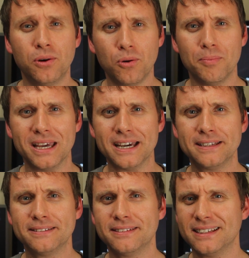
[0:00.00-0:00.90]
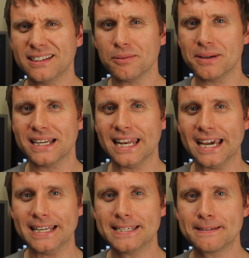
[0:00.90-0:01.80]
albeit a little bit
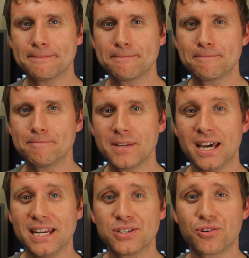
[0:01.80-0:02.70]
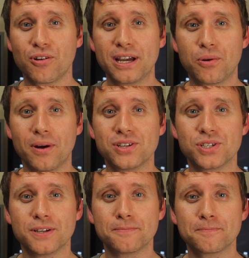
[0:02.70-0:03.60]
late. And his great
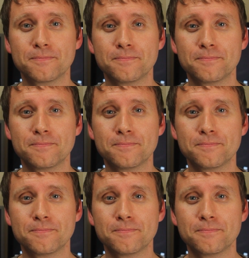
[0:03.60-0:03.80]
question